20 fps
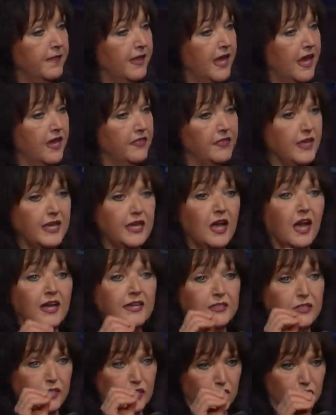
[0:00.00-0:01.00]
and they got
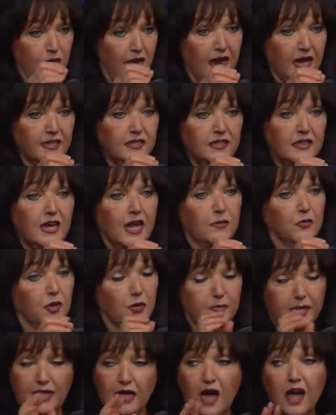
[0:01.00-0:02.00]
distracted. I'm going
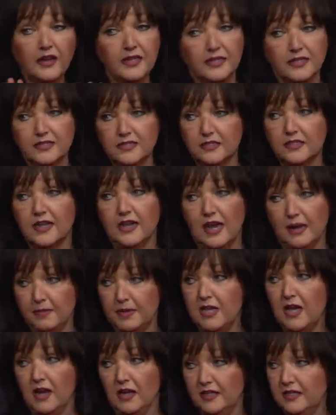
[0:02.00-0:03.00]
to be honest. Can I be
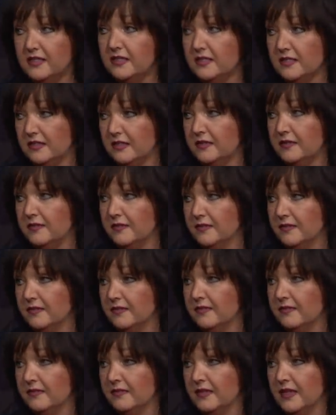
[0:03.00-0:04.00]
honest?
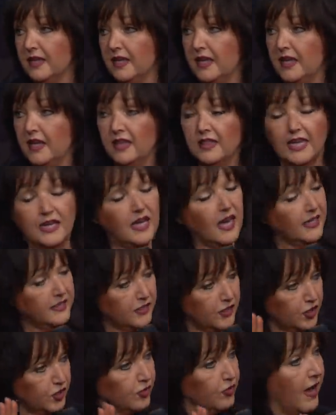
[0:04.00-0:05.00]
They got
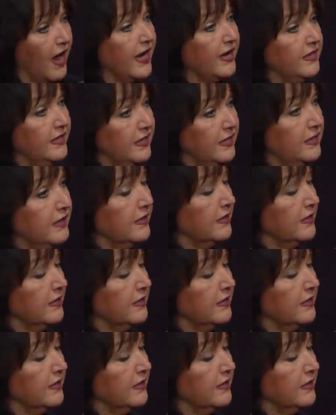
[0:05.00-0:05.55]
distracted.